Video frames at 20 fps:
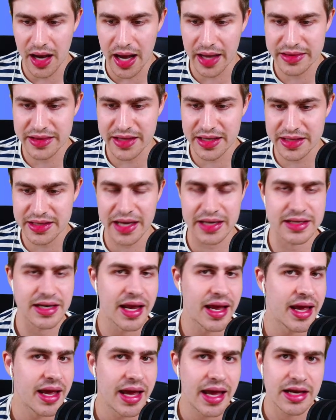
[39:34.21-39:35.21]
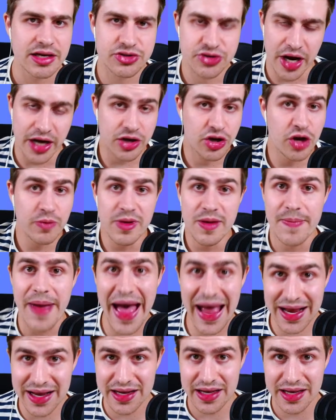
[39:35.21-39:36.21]
I think that Trent could be
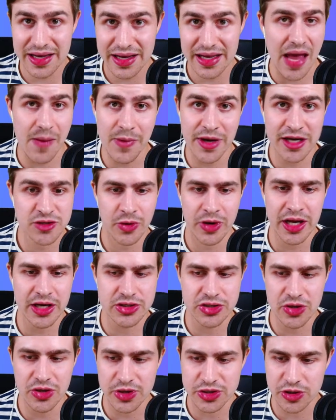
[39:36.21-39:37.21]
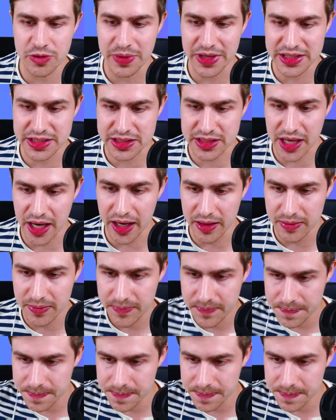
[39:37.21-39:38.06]
back in Gaming 22, which would be insane.